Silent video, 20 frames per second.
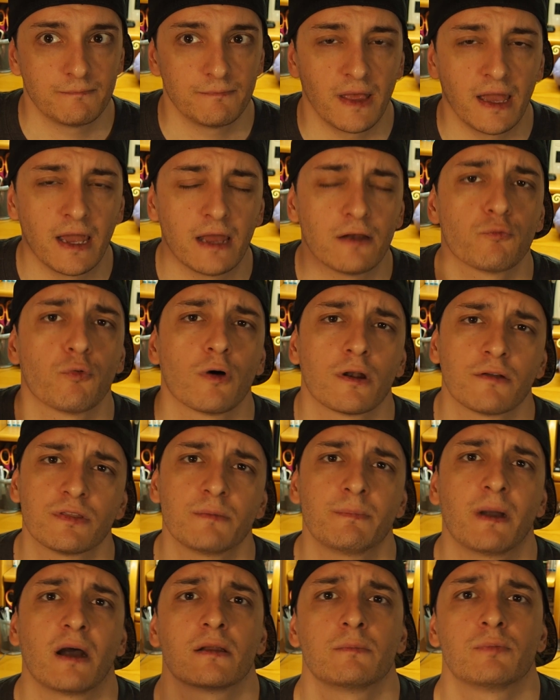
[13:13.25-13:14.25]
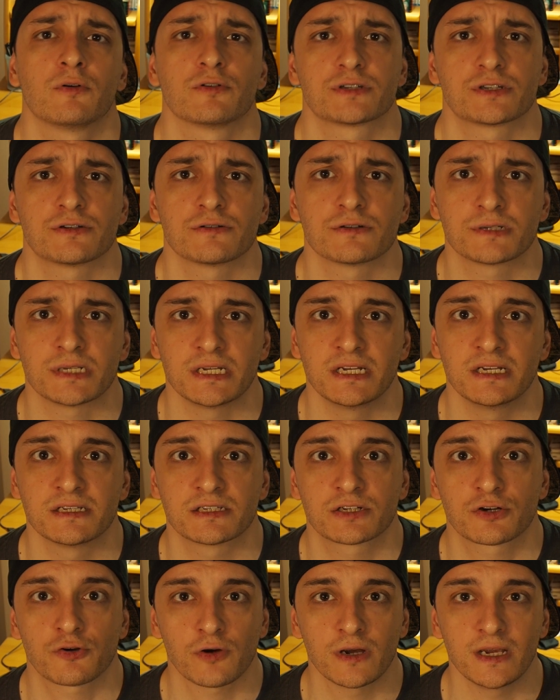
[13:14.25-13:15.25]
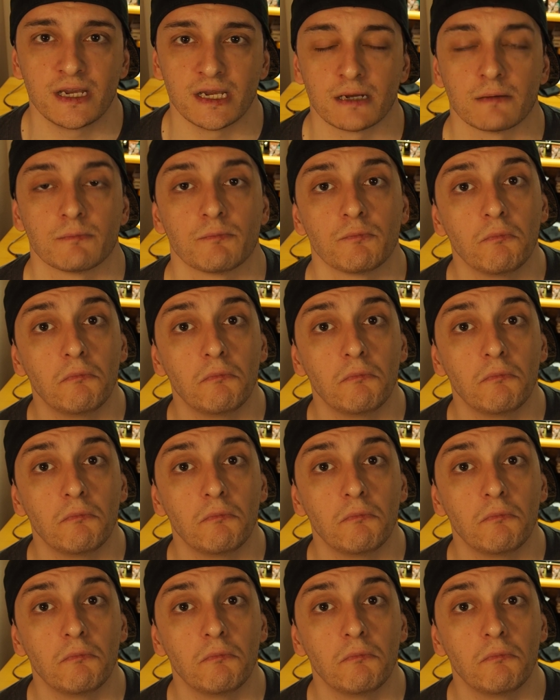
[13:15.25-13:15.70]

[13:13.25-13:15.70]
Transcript: And one of the bounty posters is Krieg.